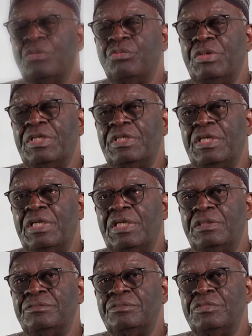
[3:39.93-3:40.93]
Well,
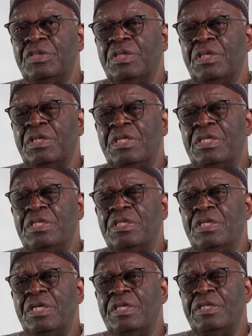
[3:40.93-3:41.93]
um,
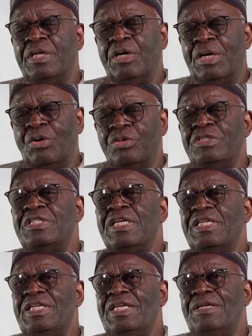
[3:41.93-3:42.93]

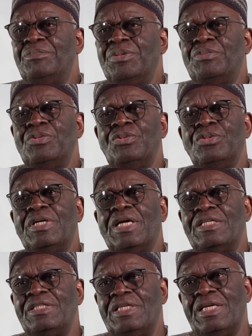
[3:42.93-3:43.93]
ordinarily, people look
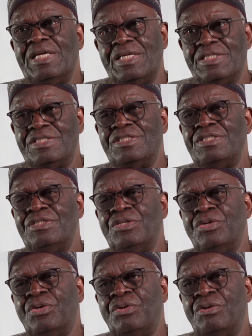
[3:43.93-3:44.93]
at the legacy
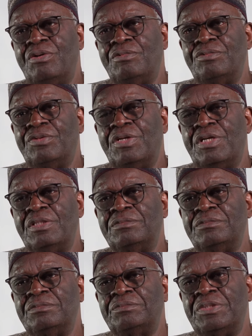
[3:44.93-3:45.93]
of uh,
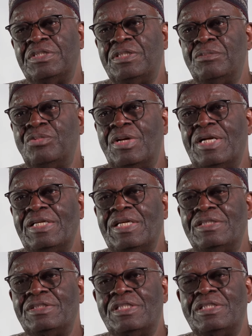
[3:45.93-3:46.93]
President Buhari
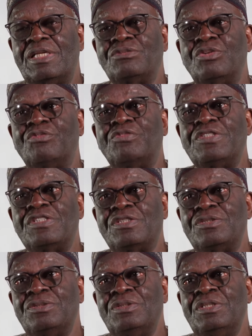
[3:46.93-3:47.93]
as in terms of
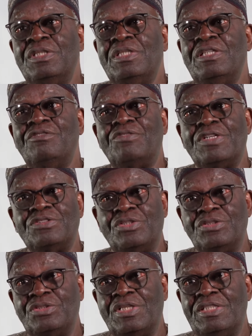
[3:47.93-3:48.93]
physical
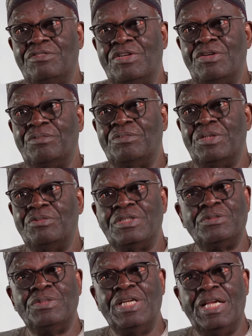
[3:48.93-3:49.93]
infrastructural development,
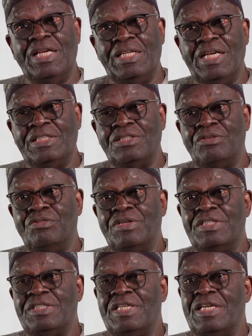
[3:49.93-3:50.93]
which has been neglected
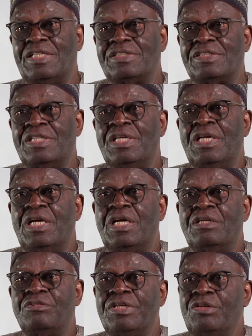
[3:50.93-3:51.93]
over the years.
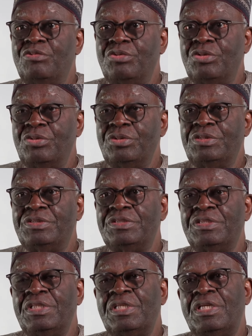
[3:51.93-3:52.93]
Uh,
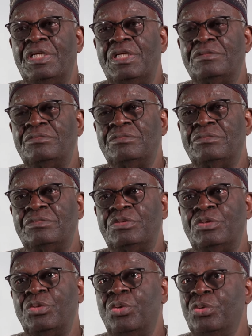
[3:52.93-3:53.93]
railroads, um,
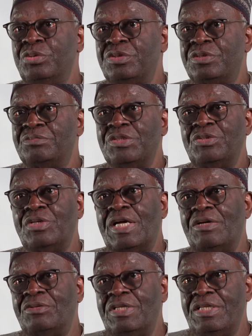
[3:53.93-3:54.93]
roads, major
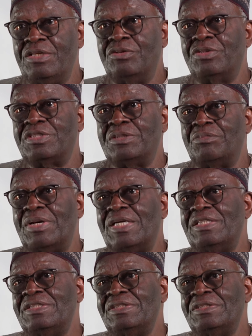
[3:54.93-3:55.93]
highway, Lagos,
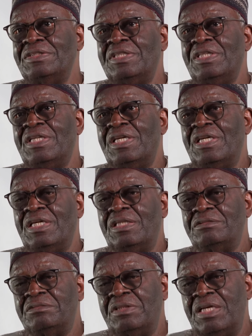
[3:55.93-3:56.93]
Ibadan,
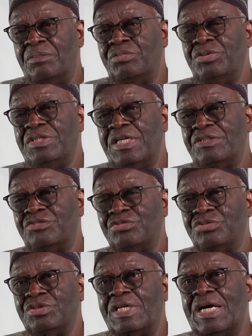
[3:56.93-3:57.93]
um, Abuja
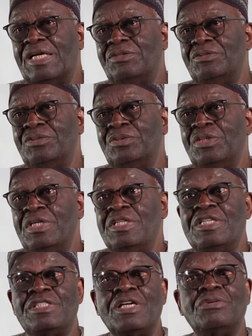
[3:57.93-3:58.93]
to Kano,
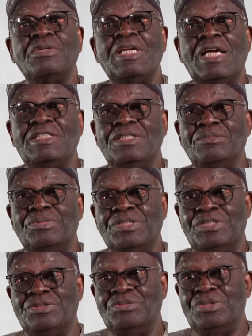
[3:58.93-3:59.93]
the second Niger Bridge,